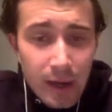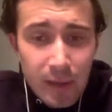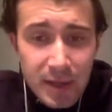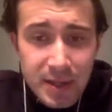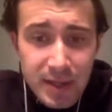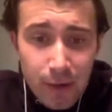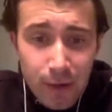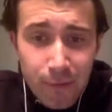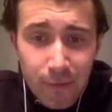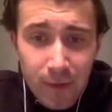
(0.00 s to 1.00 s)

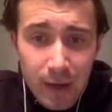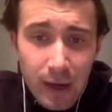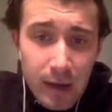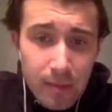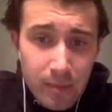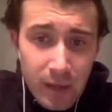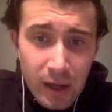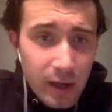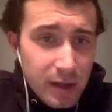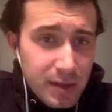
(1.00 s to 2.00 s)
Myself,
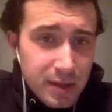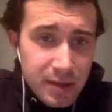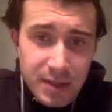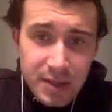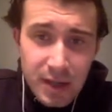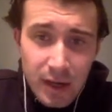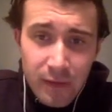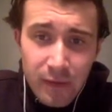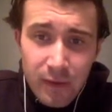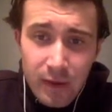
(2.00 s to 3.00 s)
Mick,
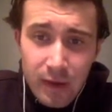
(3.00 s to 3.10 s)
Steve,